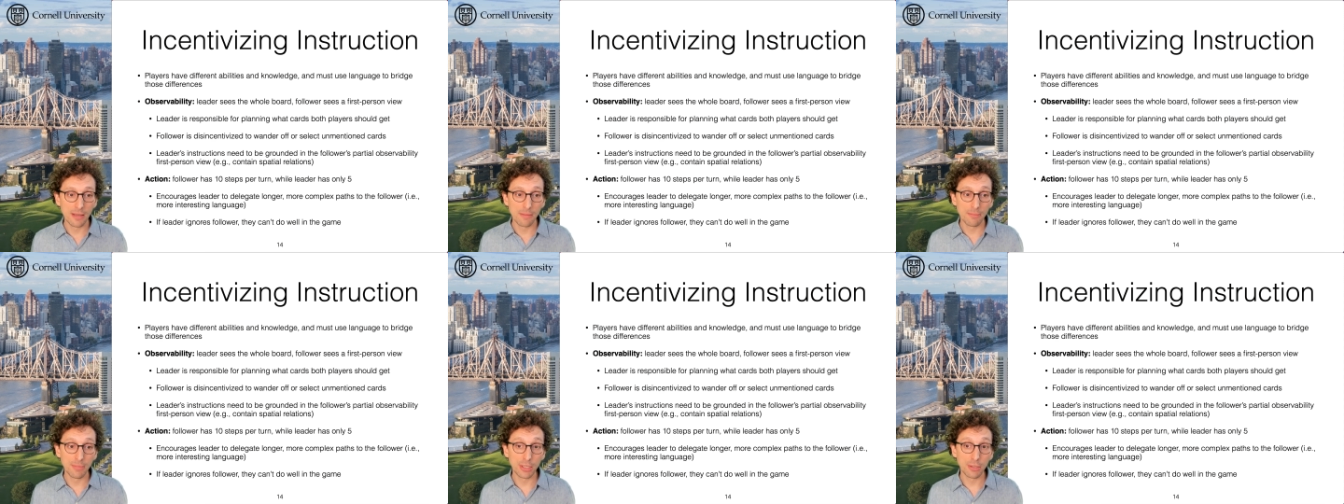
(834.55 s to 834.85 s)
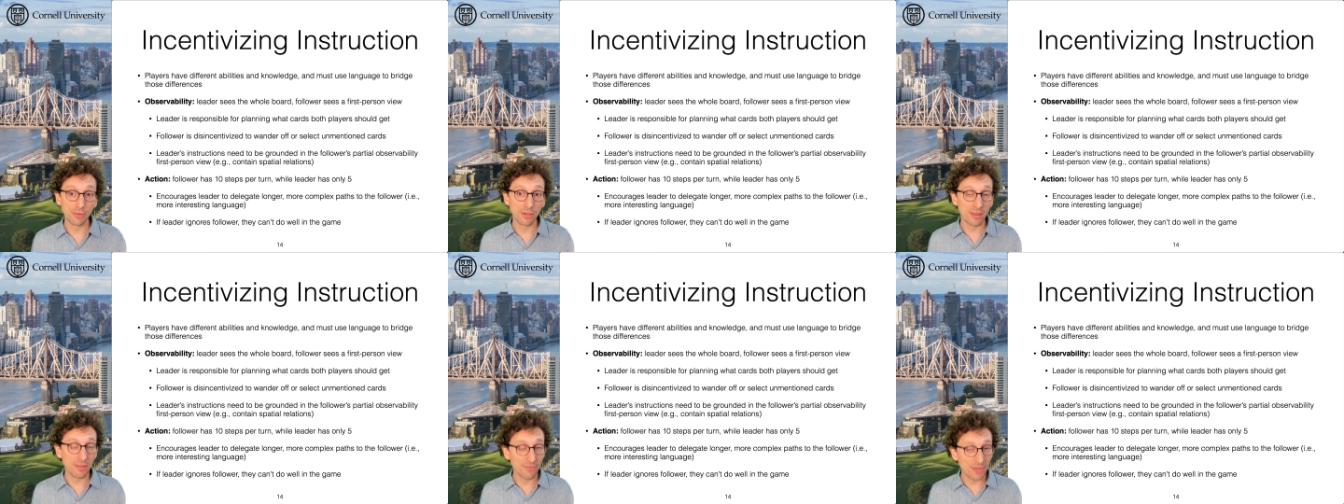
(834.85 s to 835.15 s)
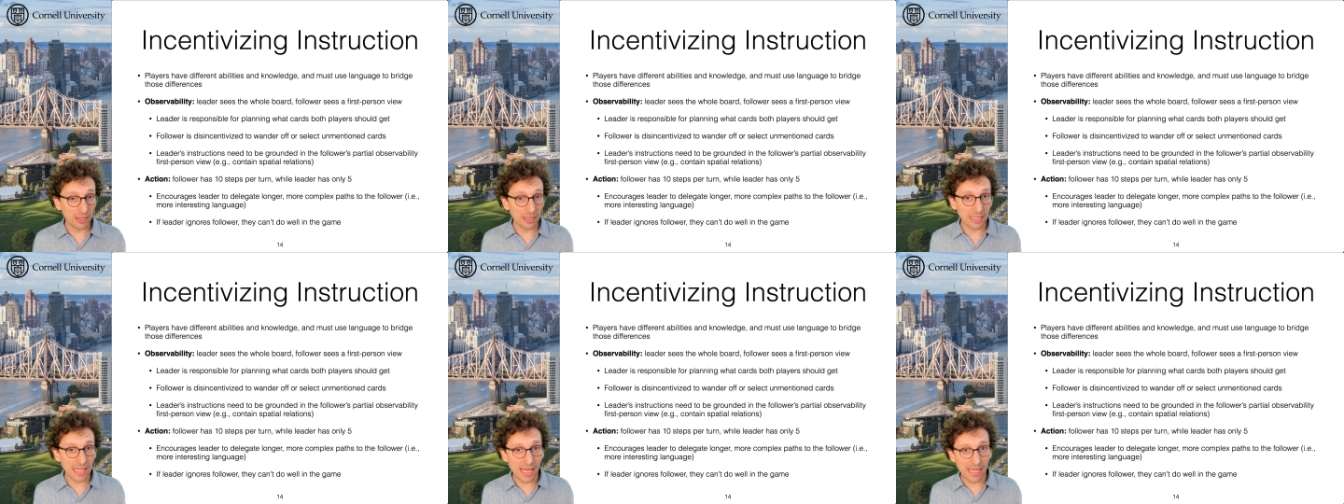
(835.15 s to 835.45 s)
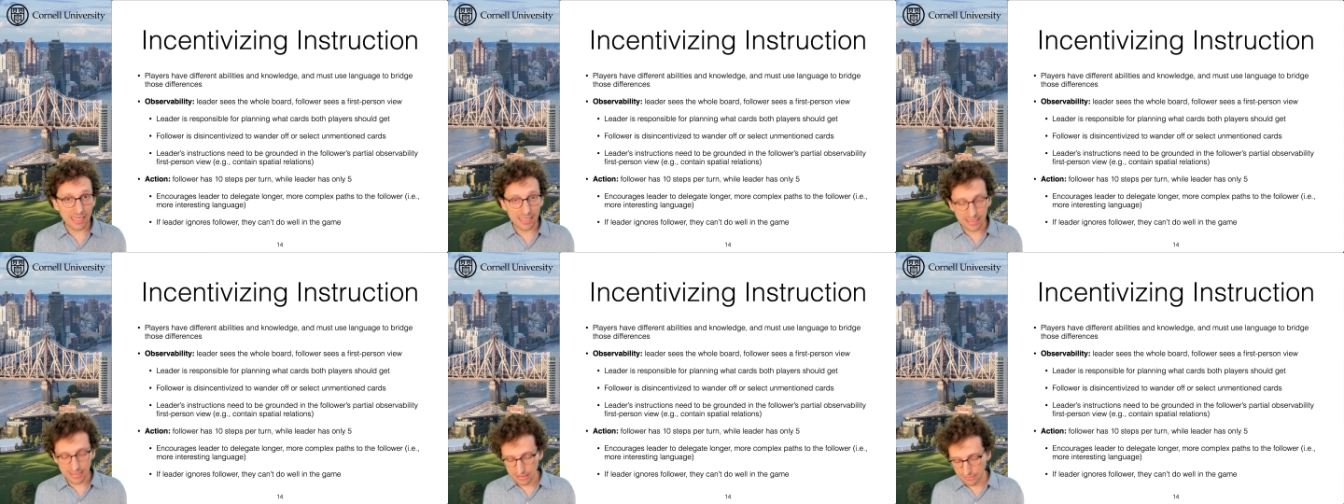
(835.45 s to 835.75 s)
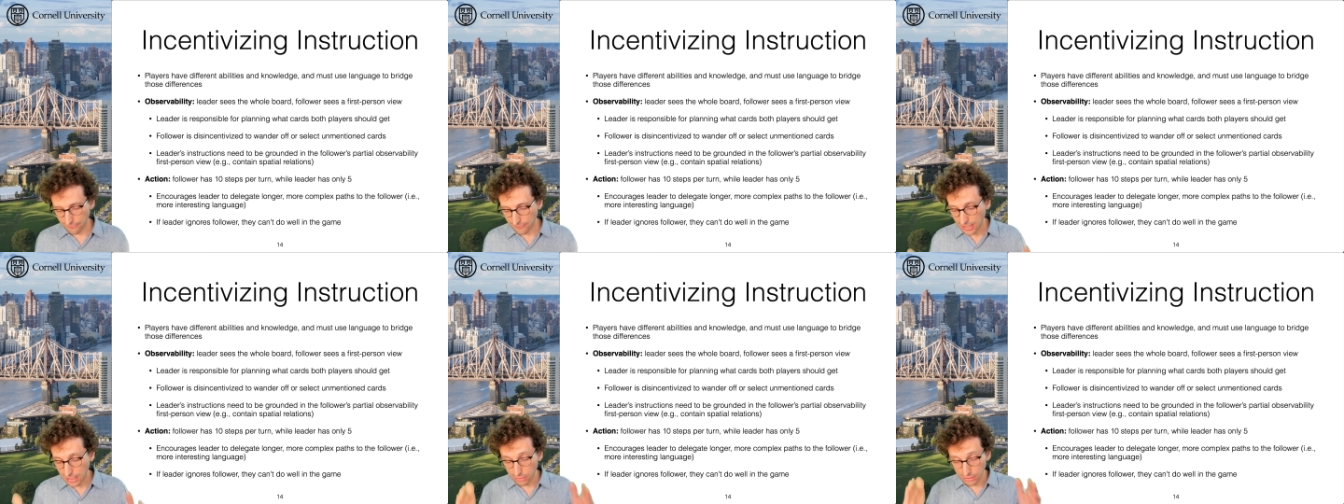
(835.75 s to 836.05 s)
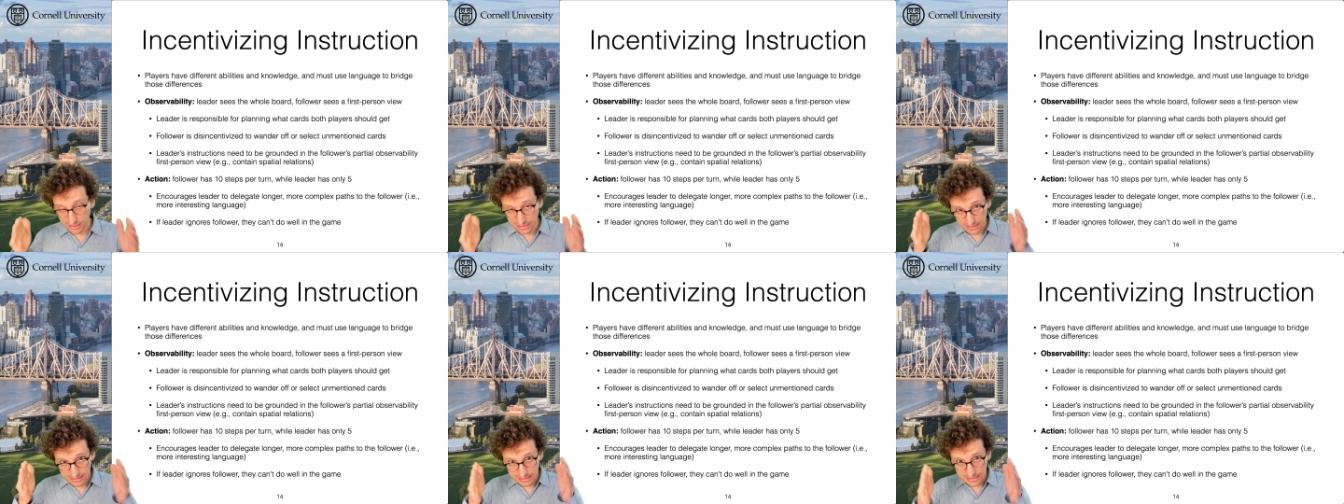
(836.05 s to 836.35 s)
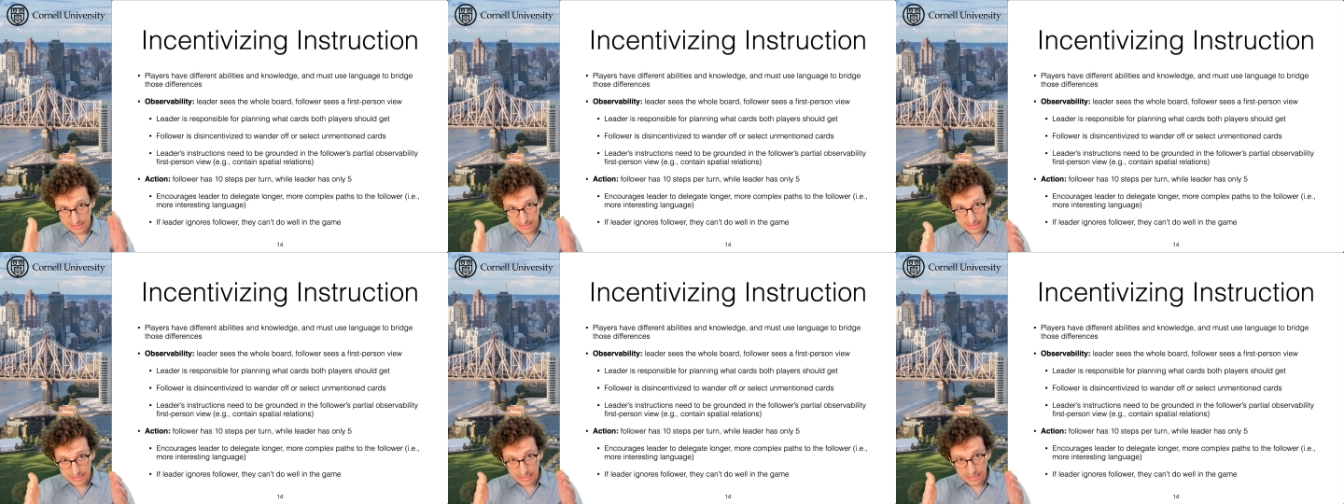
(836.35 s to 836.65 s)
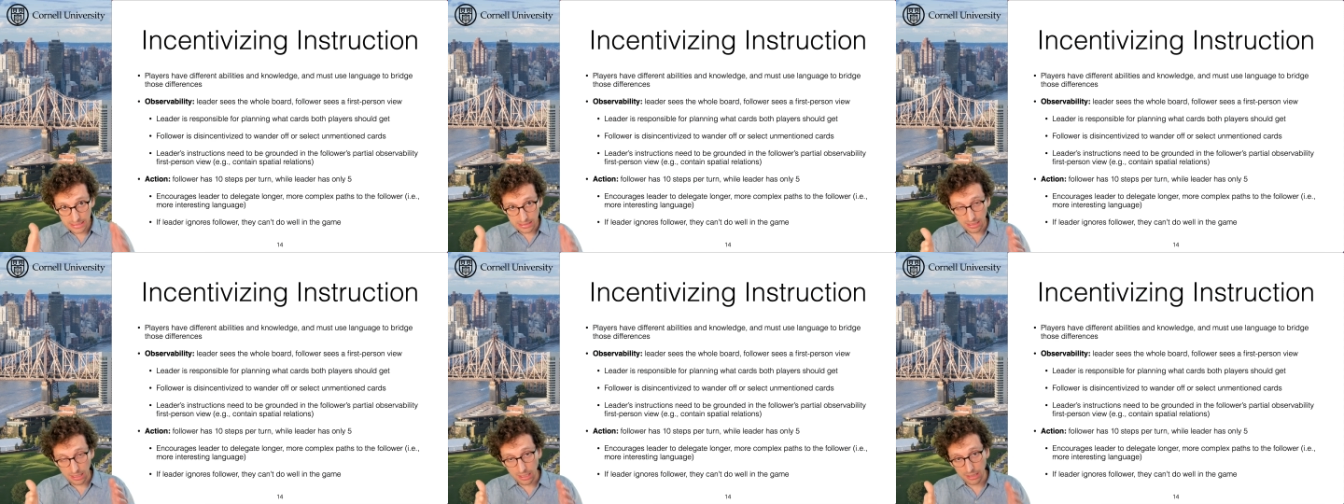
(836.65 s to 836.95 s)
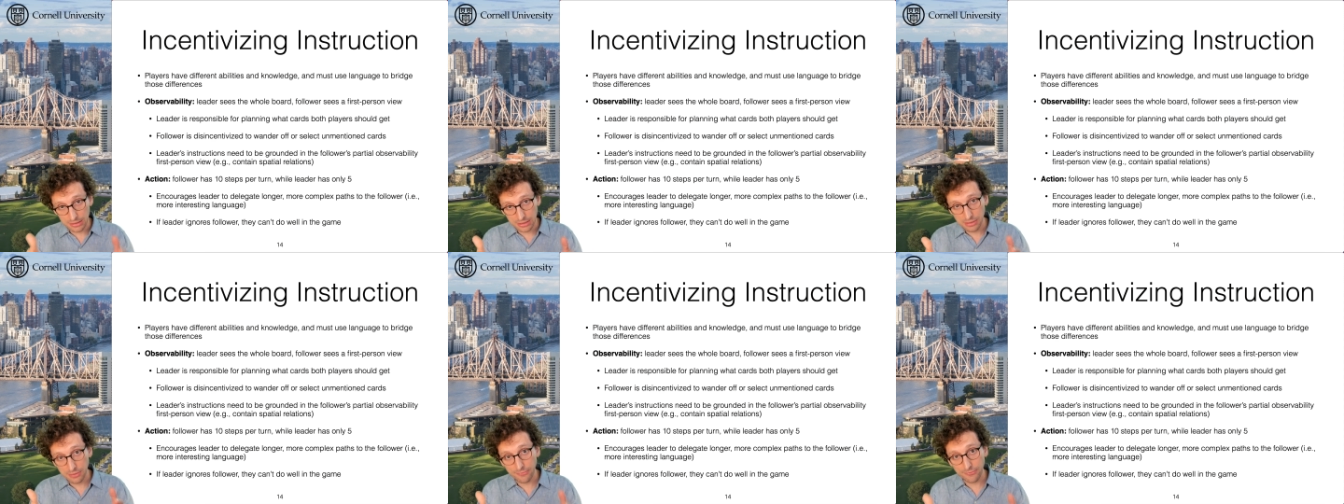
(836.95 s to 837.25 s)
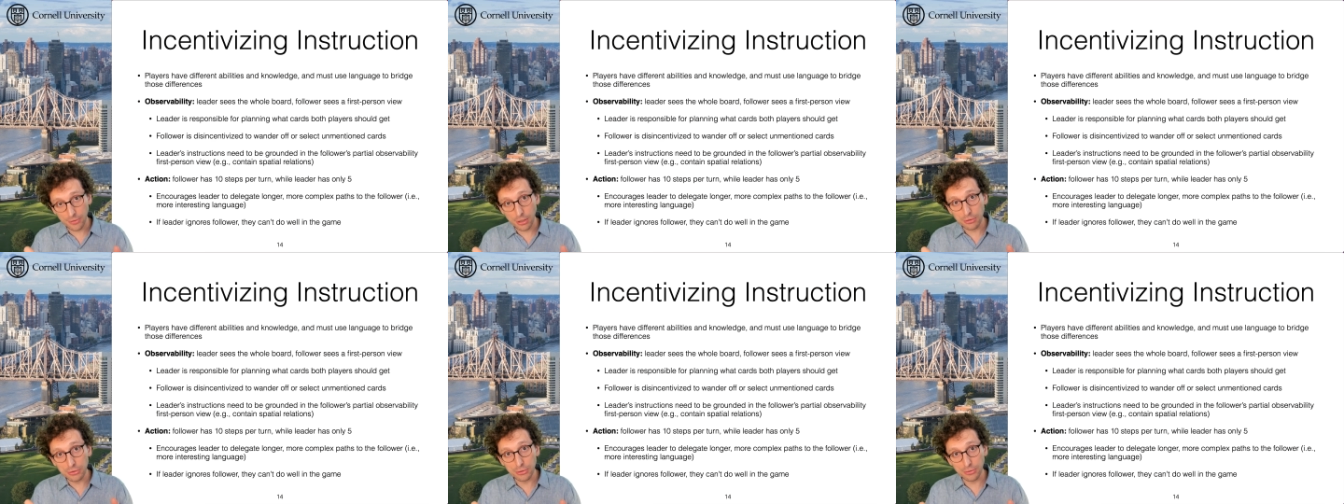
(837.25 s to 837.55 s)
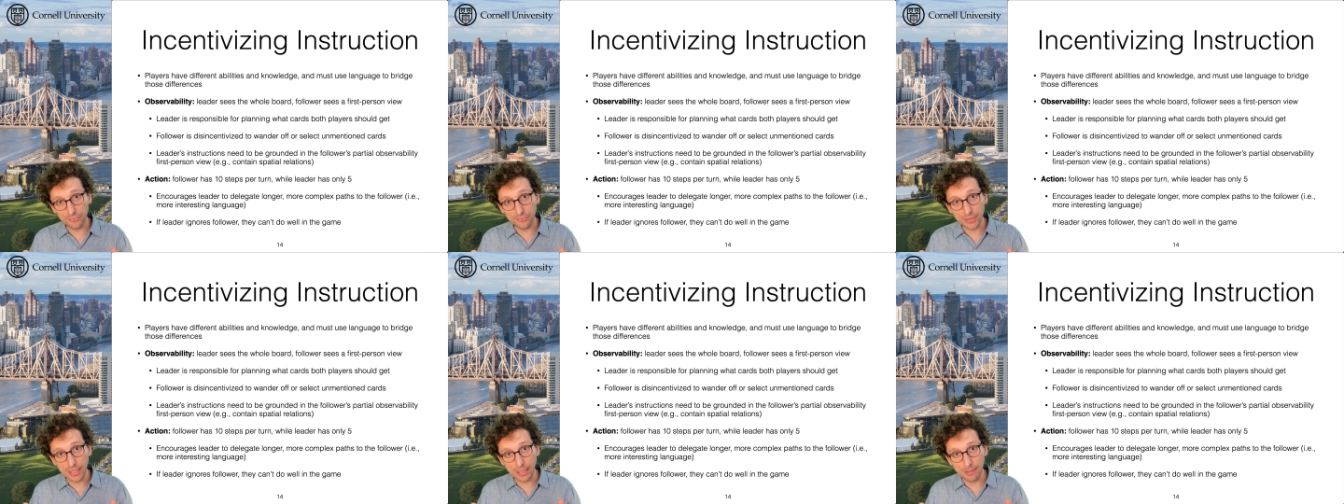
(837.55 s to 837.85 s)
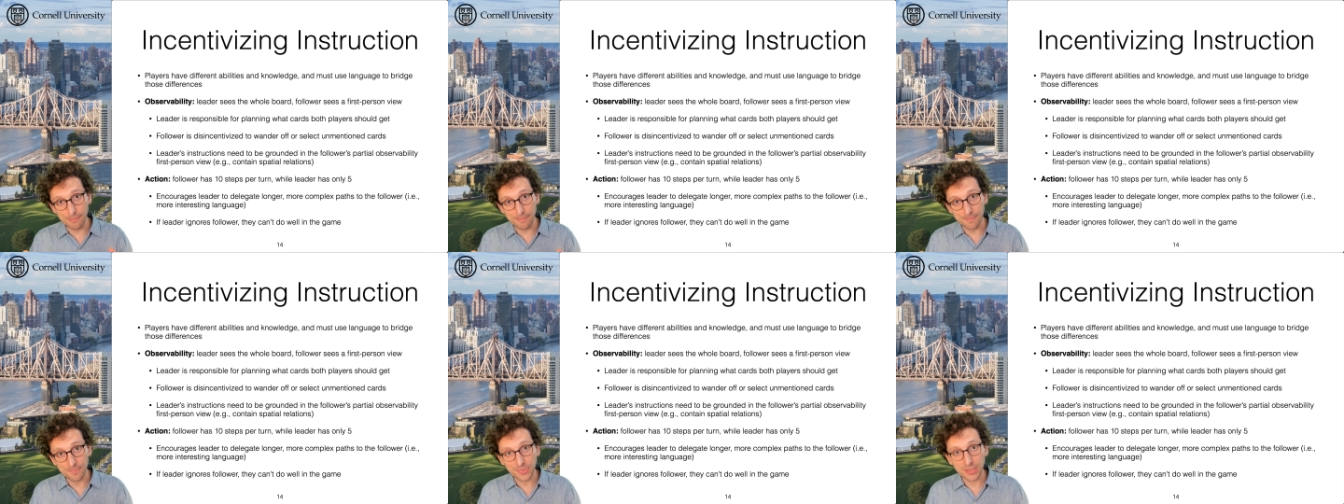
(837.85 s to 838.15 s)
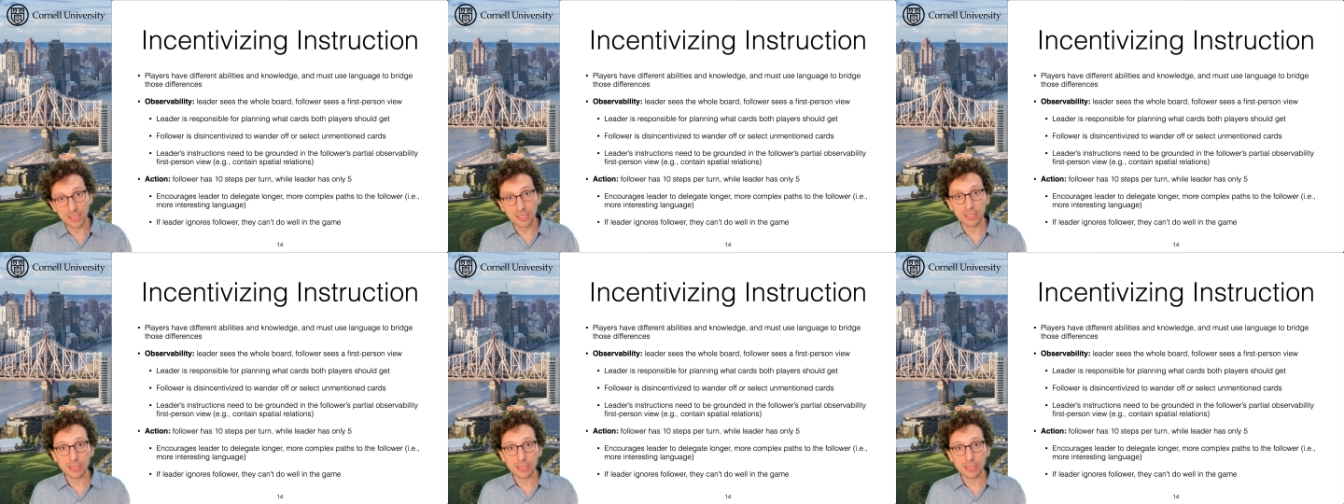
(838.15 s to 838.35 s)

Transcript: because it's very likely that the follower doesn't see the card in front of them,